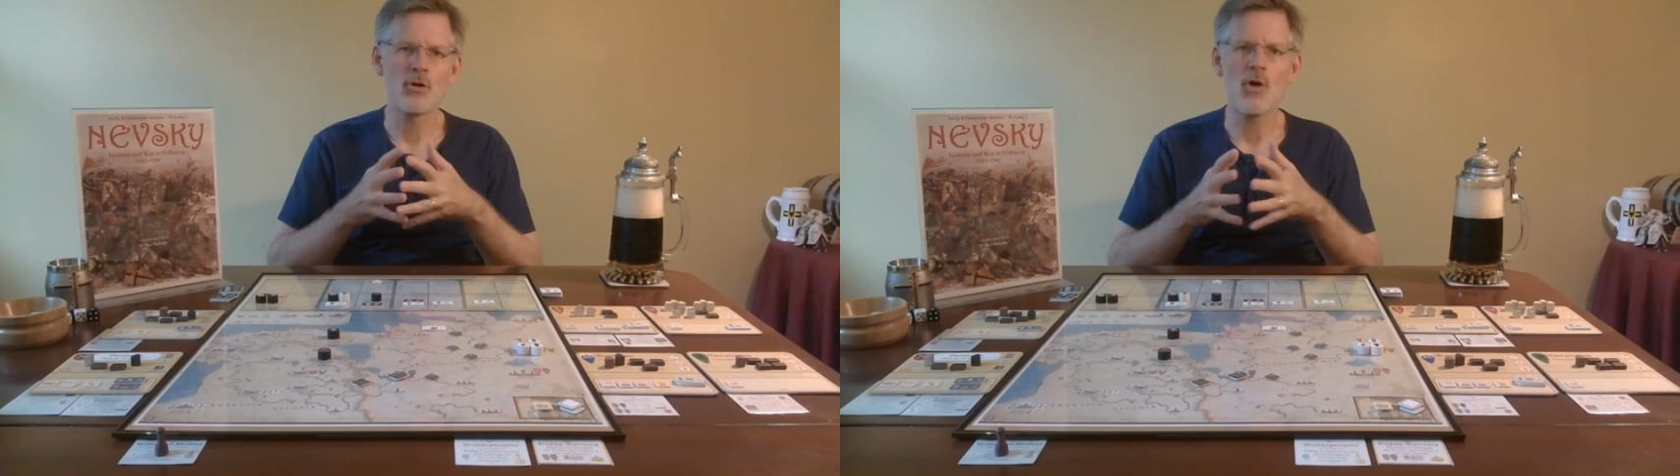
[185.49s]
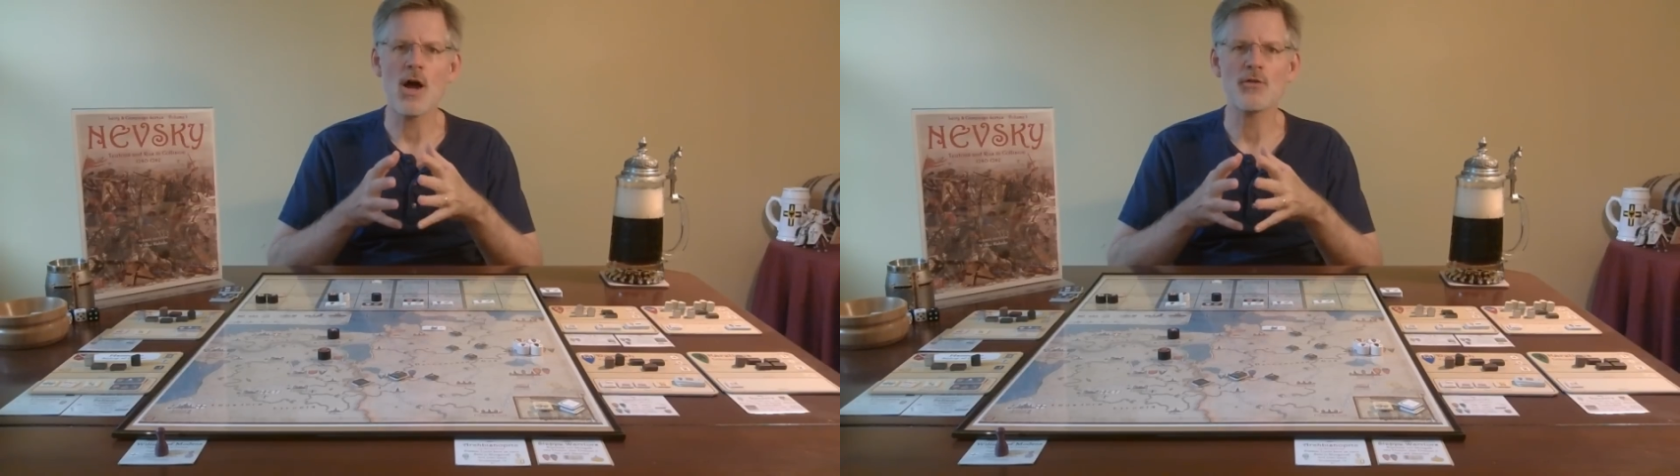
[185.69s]

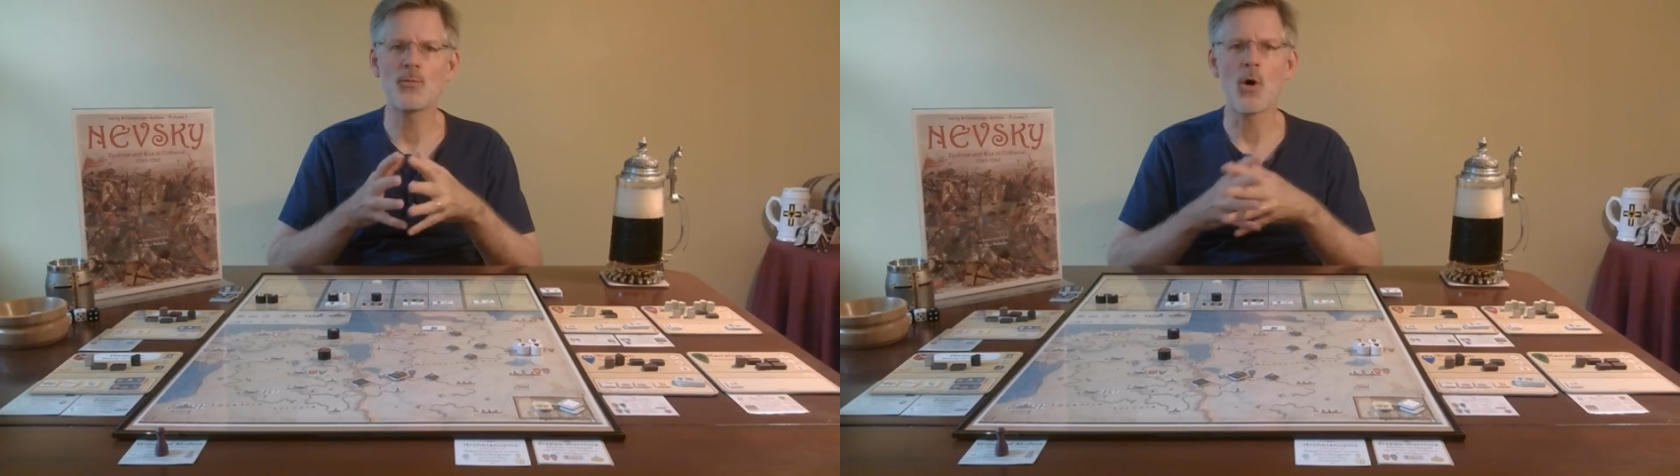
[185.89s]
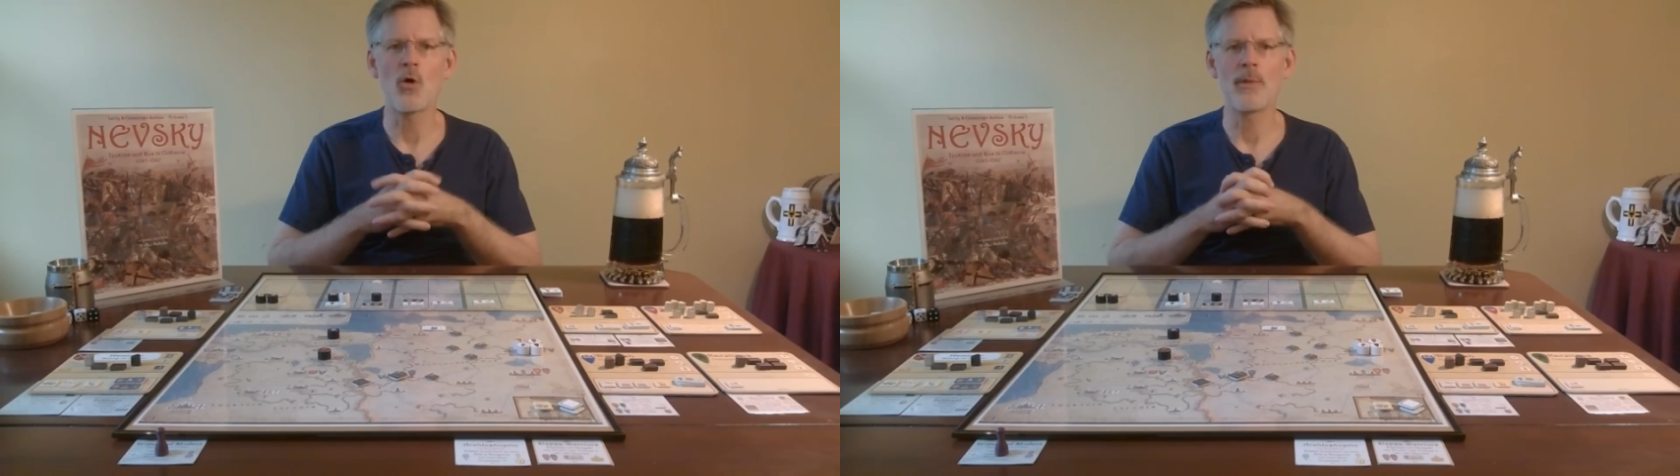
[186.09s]

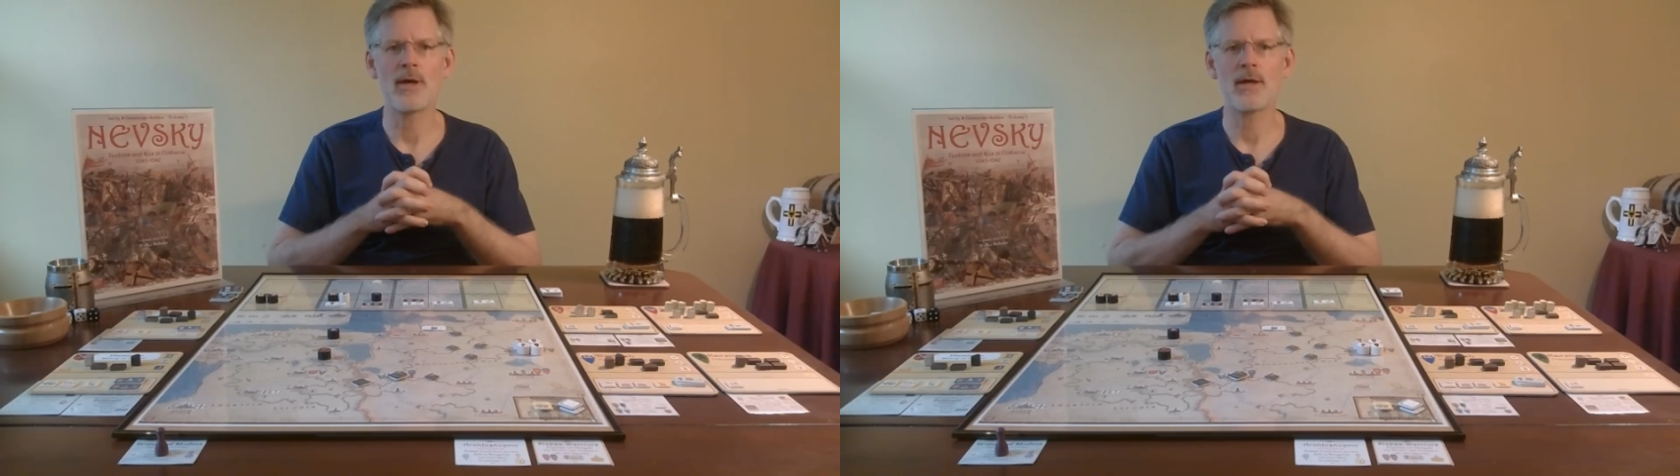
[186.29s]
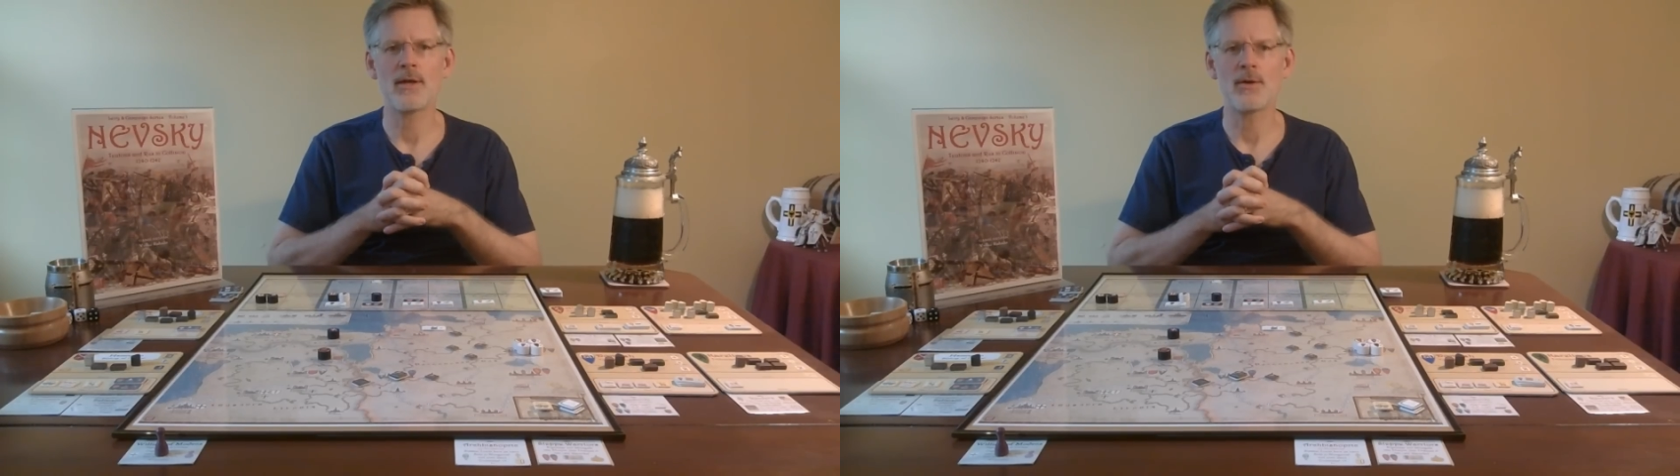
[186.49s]

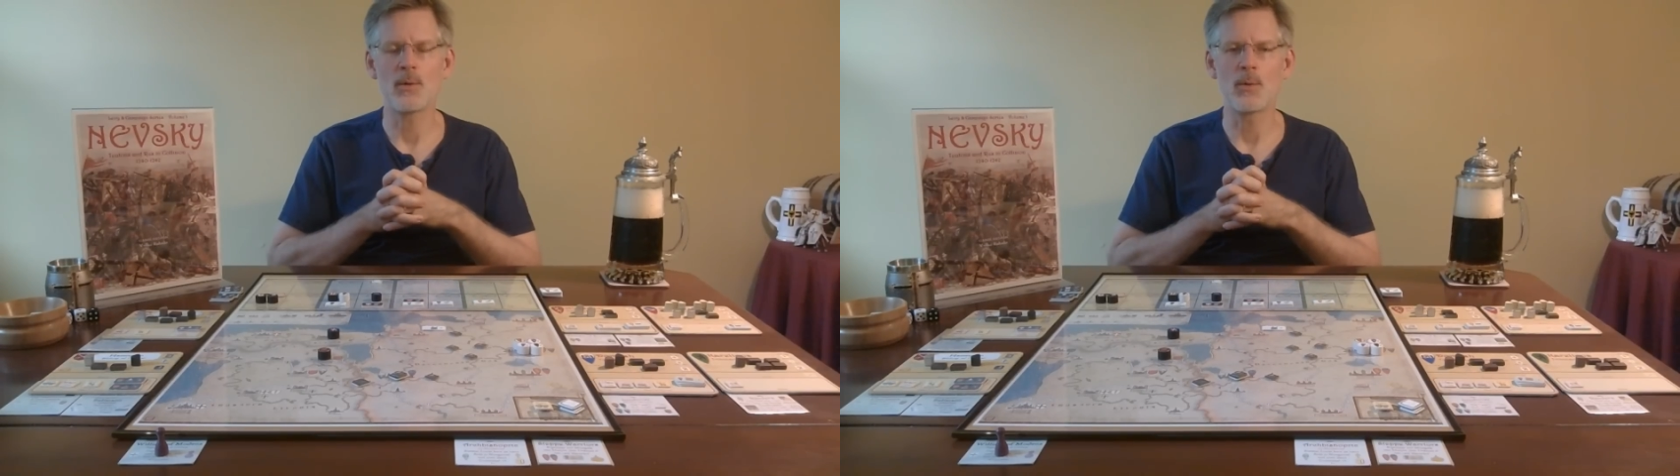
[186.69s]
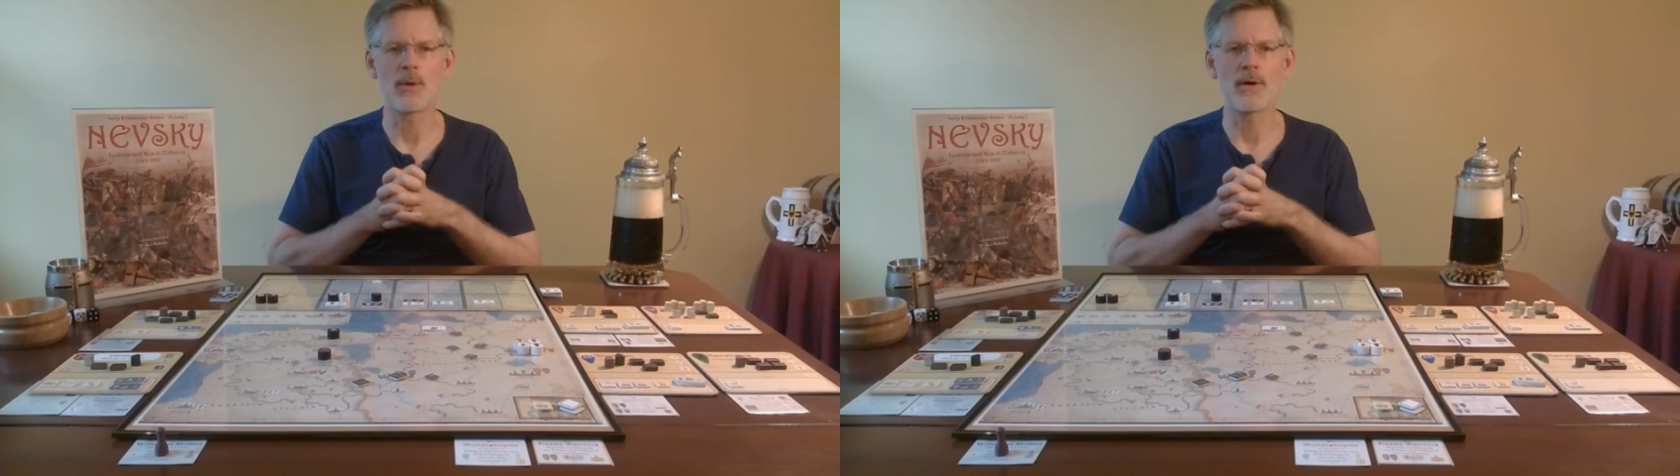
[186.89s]

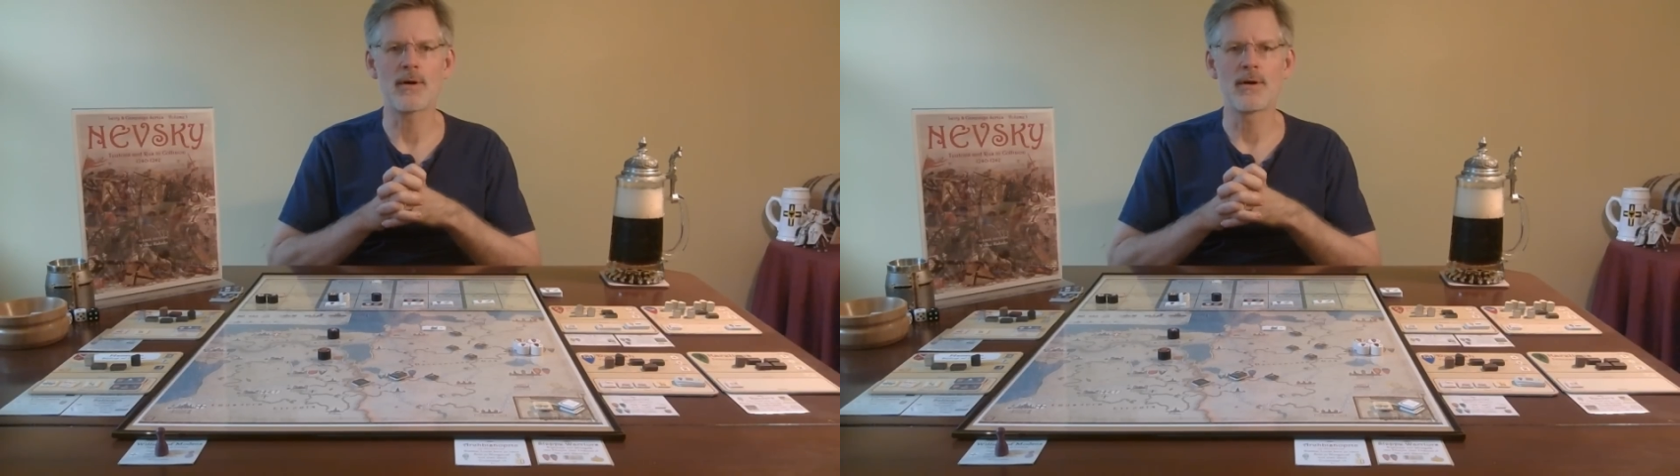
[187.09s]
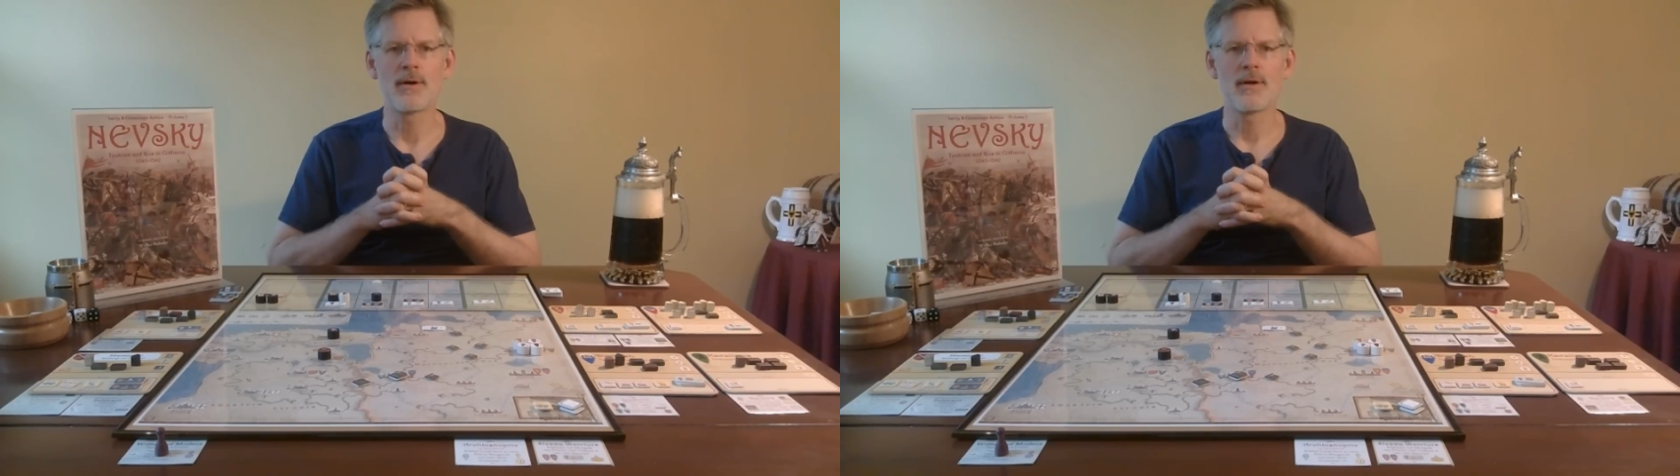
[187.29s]
crossbowmen
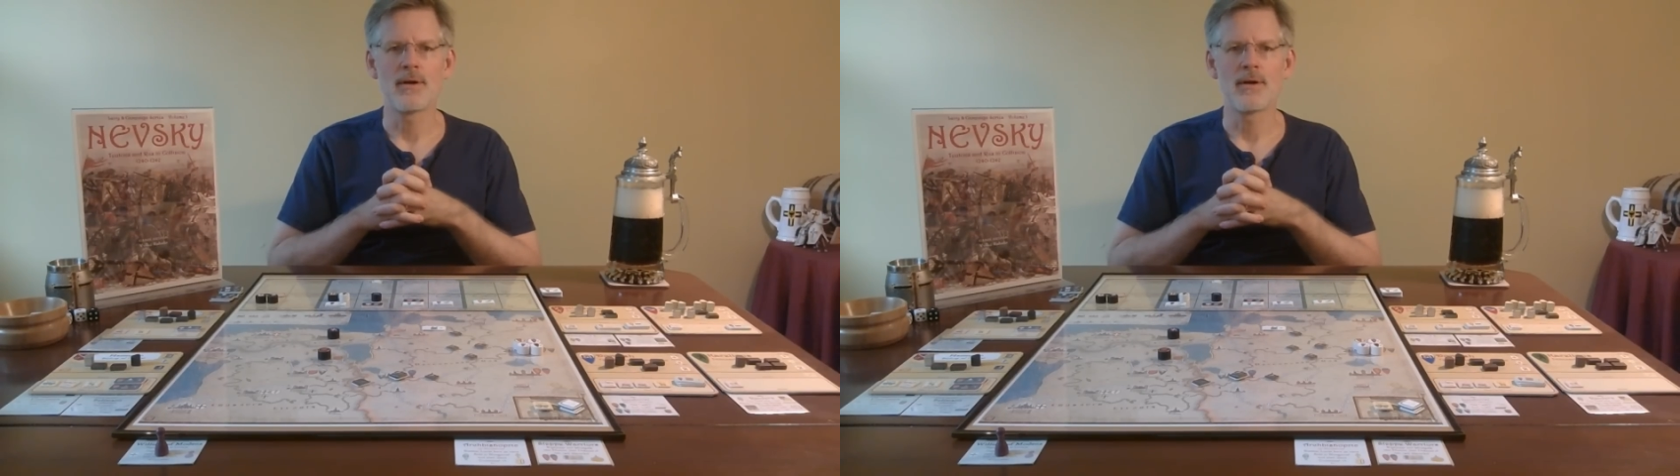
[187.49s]
or